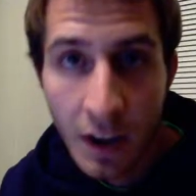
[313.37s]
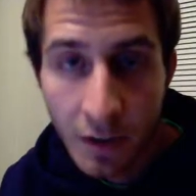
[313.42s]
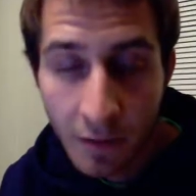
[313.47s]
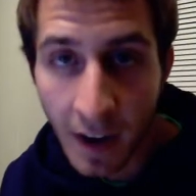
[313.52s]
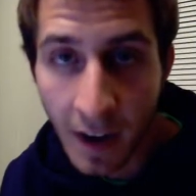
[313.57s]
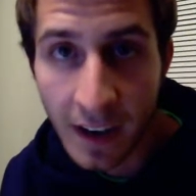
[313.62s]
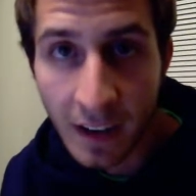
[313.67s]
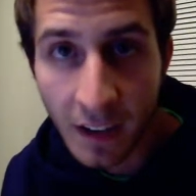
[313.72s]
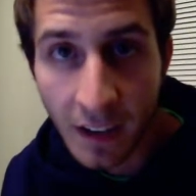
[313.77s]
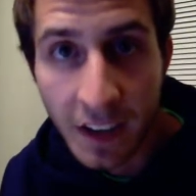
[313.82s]

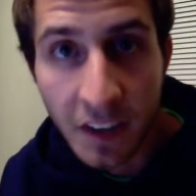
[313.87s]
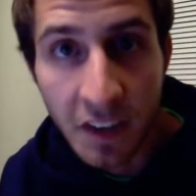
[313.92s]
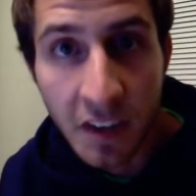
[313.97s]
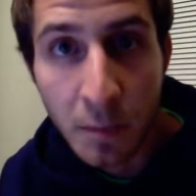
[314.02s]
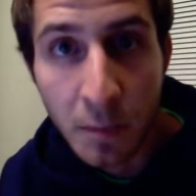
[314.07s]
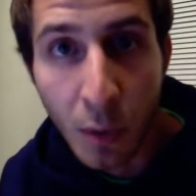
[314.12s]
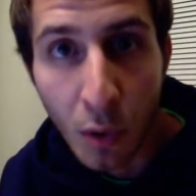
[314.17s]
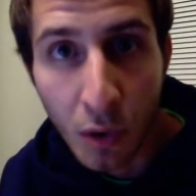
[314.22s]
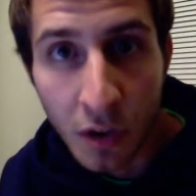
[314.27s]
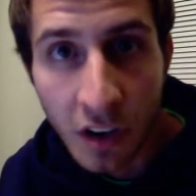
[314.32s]
Finally, it's
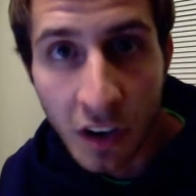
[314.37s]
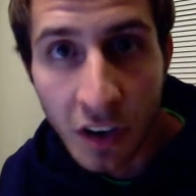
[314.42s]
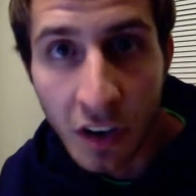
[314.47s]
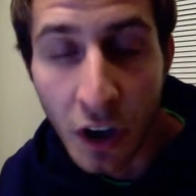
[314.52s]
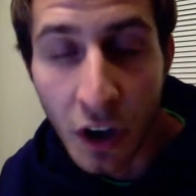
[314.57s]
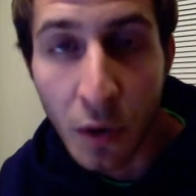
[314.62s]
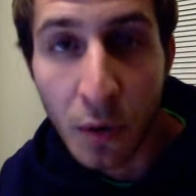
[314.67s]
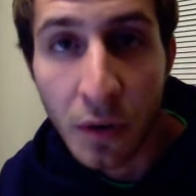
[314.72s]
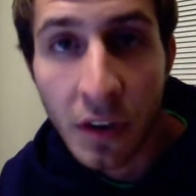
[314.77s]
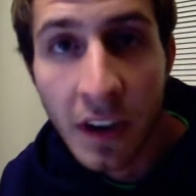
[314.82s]
important to
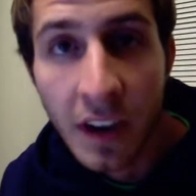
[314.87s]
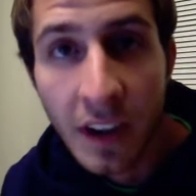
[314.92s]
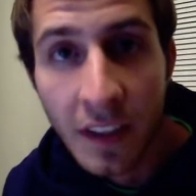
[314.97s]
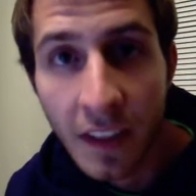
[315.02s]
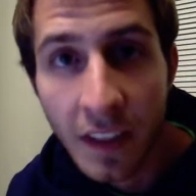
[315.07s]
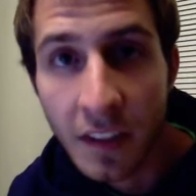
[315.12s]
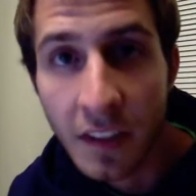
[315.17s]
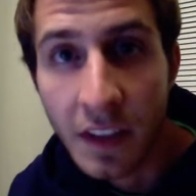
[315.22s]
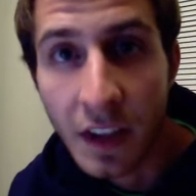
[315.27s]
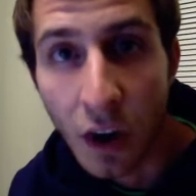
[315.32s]
note
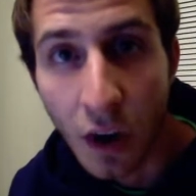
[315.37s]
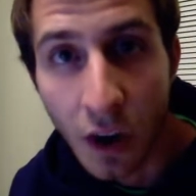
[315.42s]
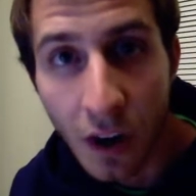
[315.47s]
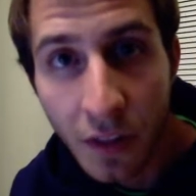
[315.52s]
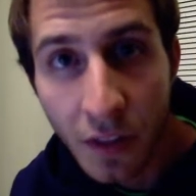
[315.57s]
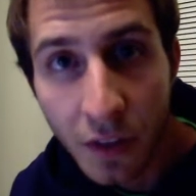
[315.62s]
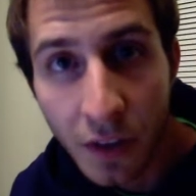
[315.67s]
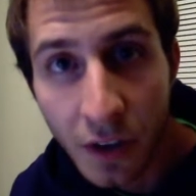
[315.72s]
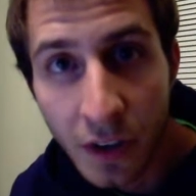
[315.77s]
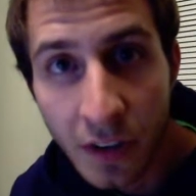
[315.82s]
that the
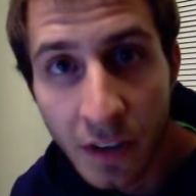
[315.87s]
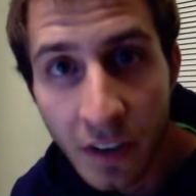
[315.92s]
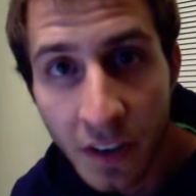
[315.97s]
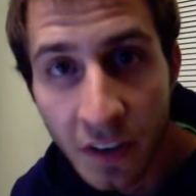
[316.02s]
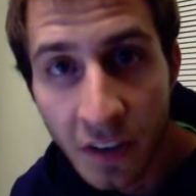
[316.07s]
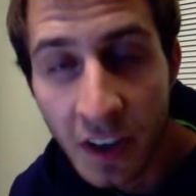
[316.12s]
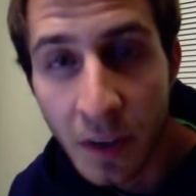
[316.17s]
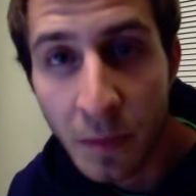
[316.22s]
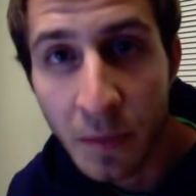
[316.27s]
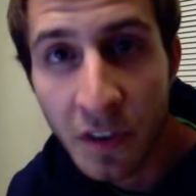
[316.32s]
author
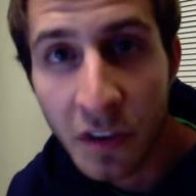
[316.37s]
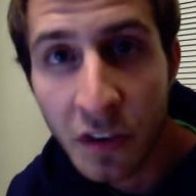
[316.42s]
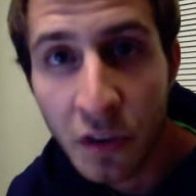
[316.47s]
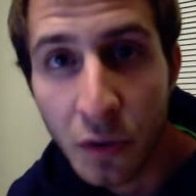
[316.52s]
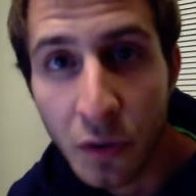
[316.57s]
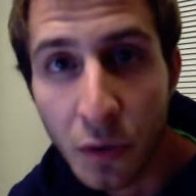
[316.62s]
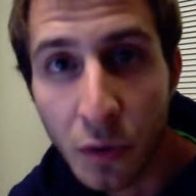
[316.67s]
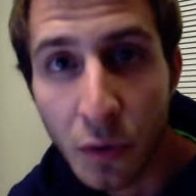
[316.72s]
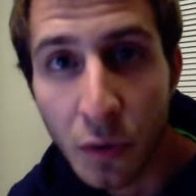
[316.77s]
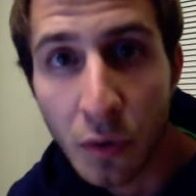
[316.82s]
seems
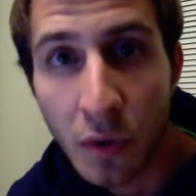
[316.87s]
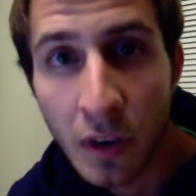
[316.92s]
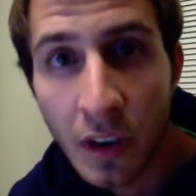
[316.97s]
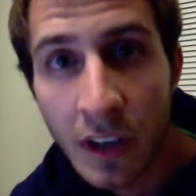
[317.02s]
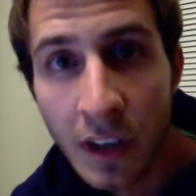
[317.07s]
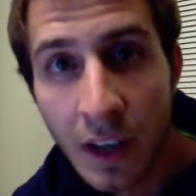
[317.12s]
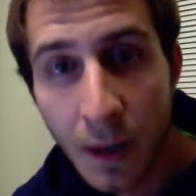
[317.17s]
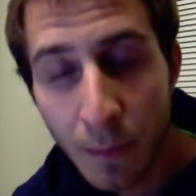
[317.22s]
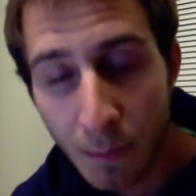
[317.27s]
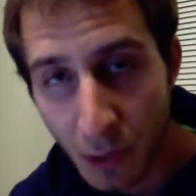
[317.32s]
to
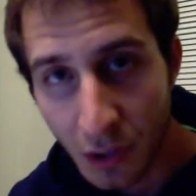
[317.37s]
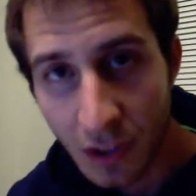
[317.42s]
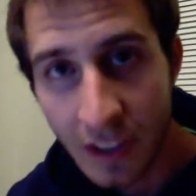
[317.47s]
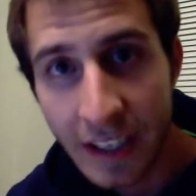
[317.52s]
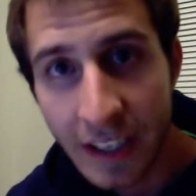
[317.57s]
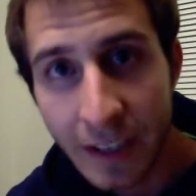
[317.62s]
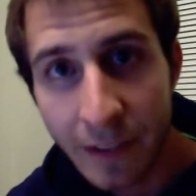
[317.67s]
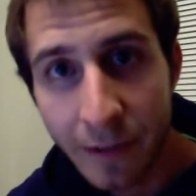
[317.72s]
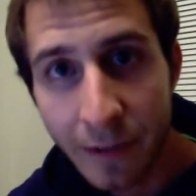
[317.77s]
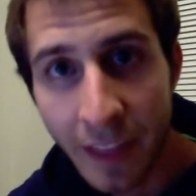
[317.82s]

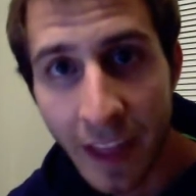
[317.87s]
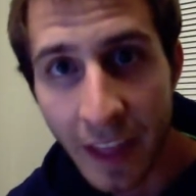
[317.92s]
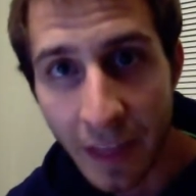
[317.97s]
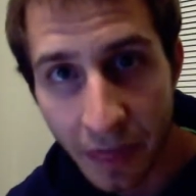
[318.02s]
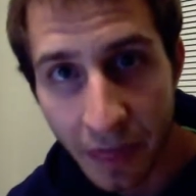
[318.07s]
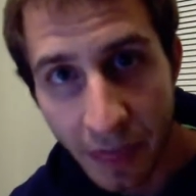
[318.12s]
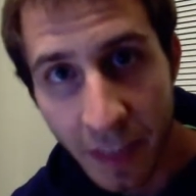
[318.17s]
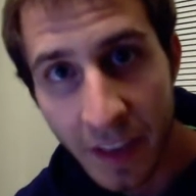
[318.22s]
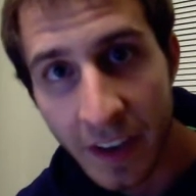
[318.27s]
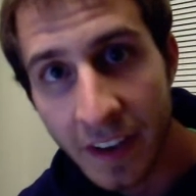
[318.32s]
believe
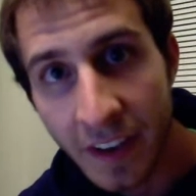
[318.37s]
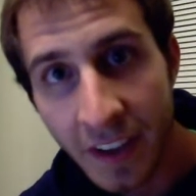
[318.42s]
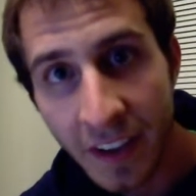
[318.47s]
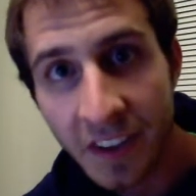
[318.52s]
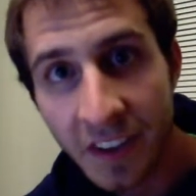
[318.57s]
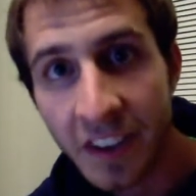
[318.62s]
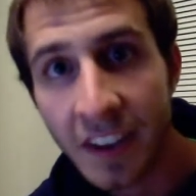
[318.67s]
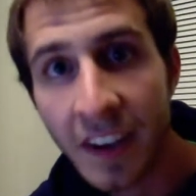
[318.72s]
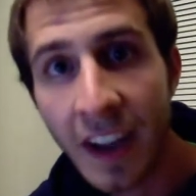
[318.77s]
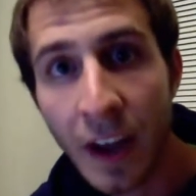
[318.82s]
that
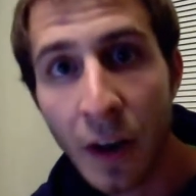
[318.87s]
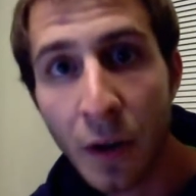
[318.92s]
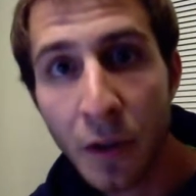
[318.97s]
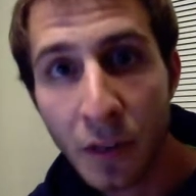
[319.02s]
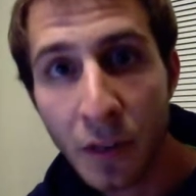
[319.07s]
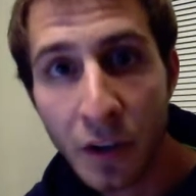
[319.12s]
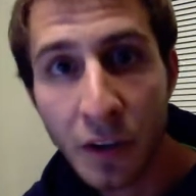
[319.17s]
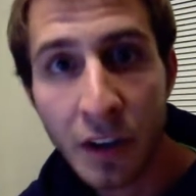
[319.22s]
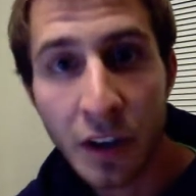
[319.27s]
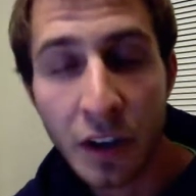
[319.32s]
thinness and
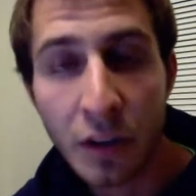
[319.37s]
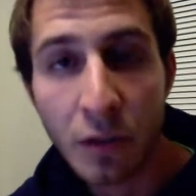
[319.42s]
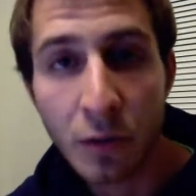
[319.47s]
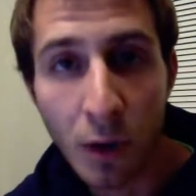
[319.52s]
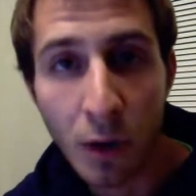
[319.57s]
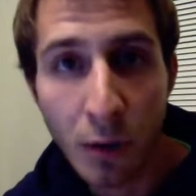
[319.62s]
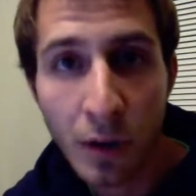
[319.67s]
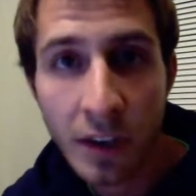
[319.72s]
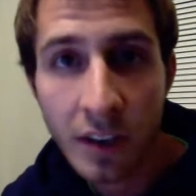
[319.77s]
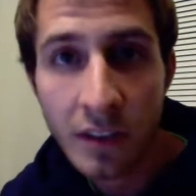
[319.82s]
health are
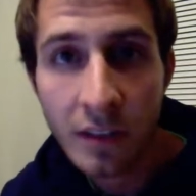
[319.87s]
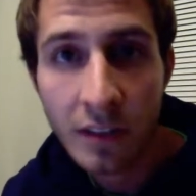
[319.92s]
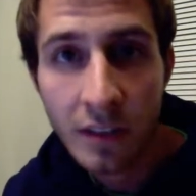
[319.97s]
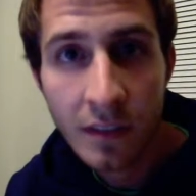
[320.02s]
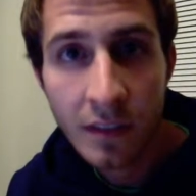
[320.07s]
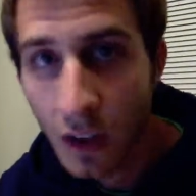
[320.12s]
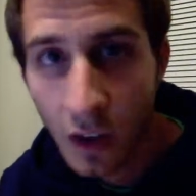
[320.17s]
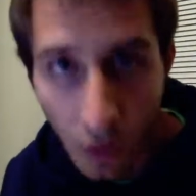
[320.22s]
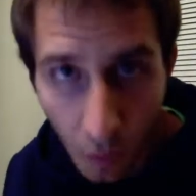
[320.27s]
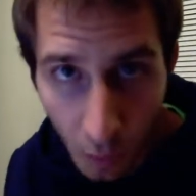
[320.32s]
congruent,
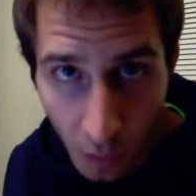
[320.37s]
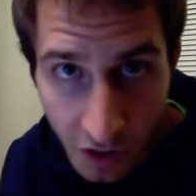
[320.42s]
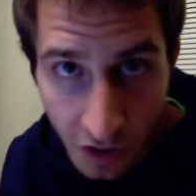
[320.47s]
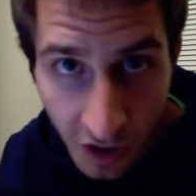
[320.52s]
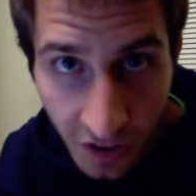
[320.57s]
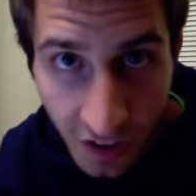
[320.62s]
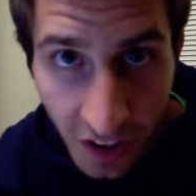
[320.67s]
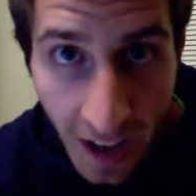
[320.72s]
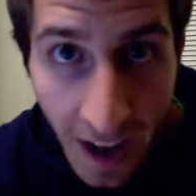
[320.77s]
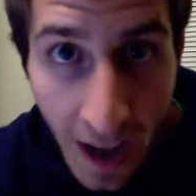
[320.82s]
which
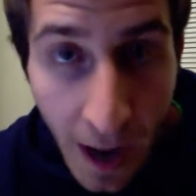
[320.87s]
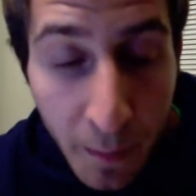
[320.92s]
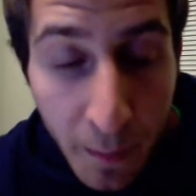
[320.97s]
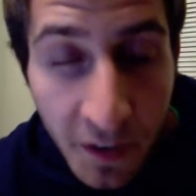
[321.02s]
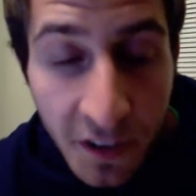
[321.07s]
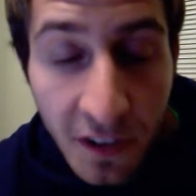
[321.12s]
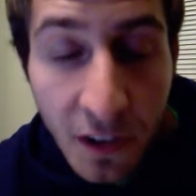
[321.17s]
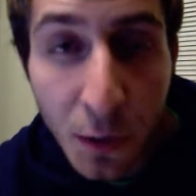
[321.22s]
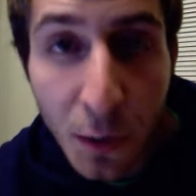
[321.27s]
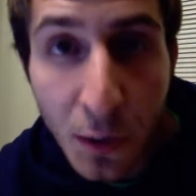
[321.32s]
is
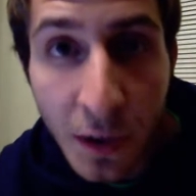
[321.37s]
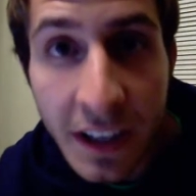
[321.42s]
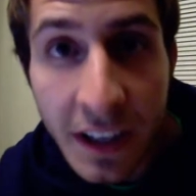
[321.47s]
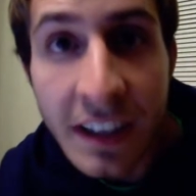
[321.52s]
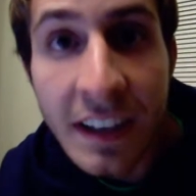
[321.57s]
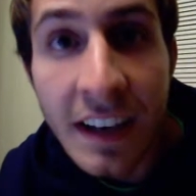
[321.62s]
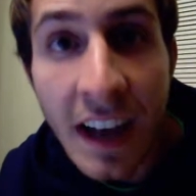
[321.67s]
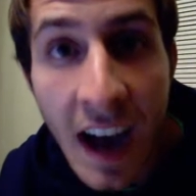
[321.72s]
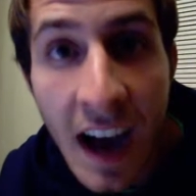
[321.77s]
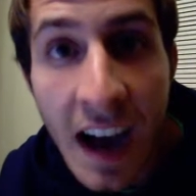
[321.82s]
absolutely
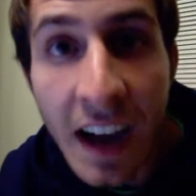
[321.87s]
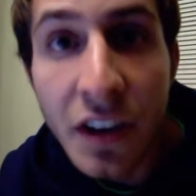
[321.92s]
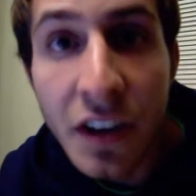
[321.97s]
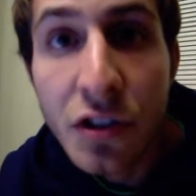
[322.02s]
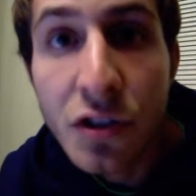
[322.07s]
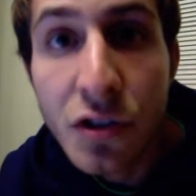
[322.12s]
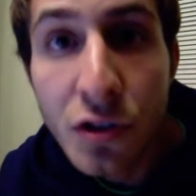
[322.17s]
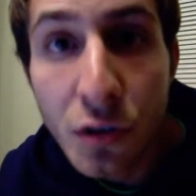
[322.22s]
not